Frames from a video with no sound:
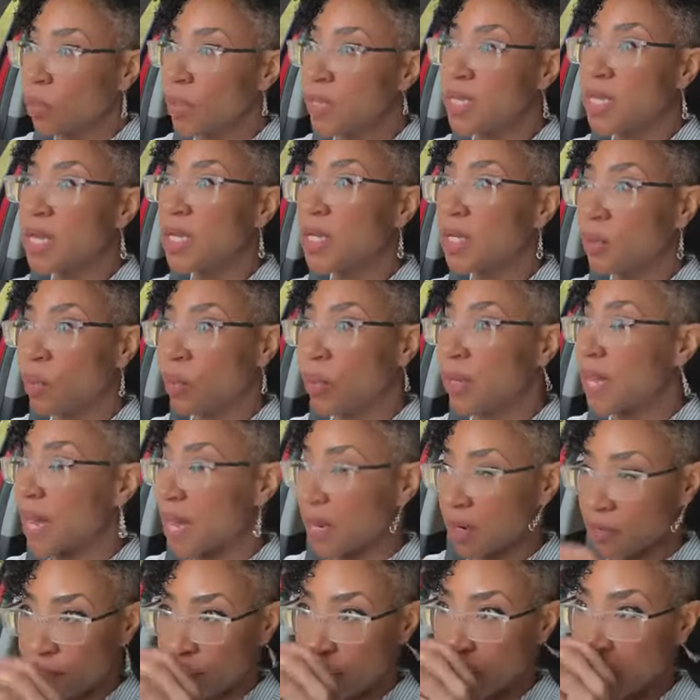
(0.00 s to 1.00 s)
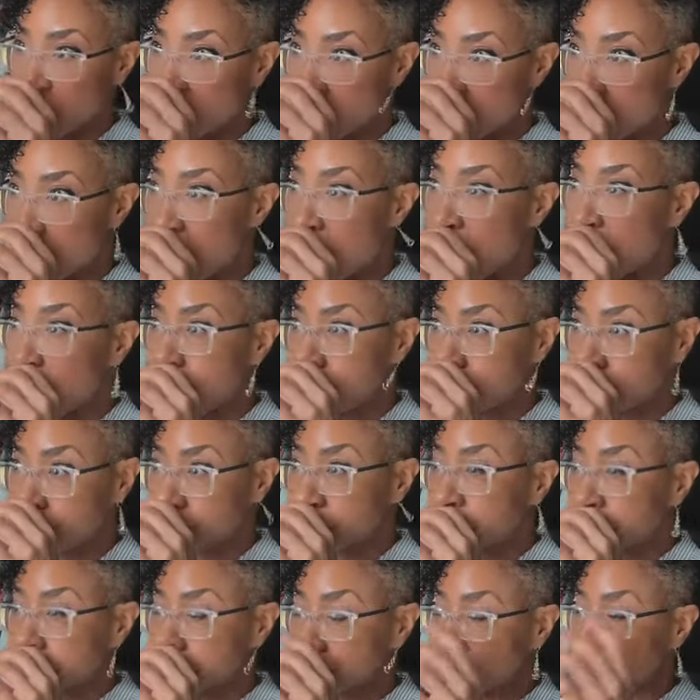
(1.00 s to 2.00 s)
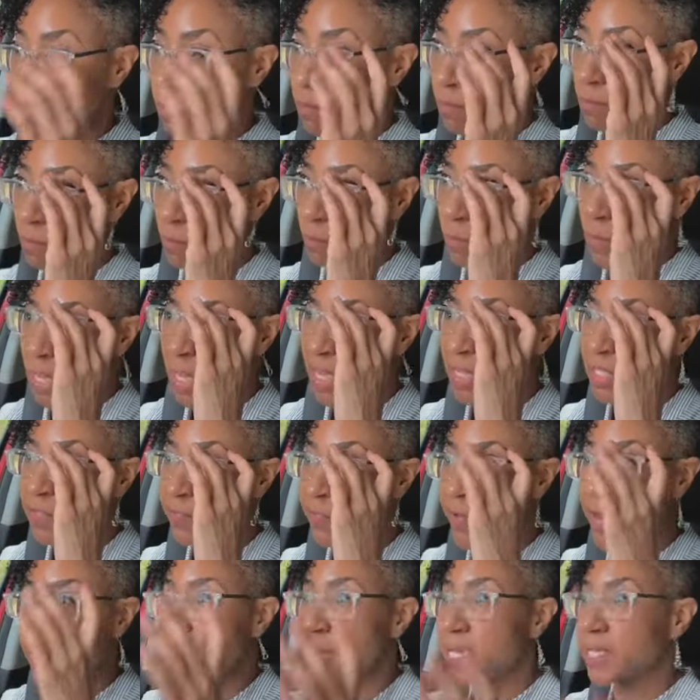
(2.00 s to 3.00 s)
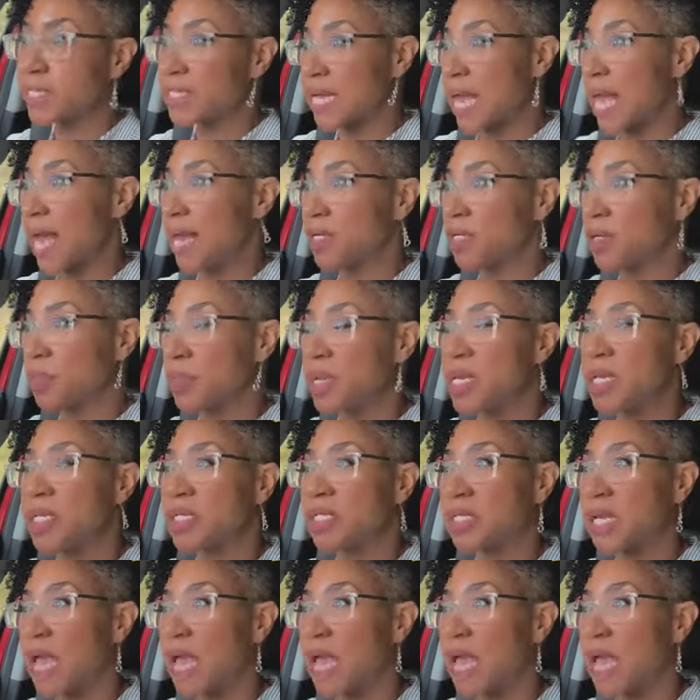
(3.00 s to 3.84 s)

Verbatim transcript: We in it. We got to figure it out. It's very sad to me.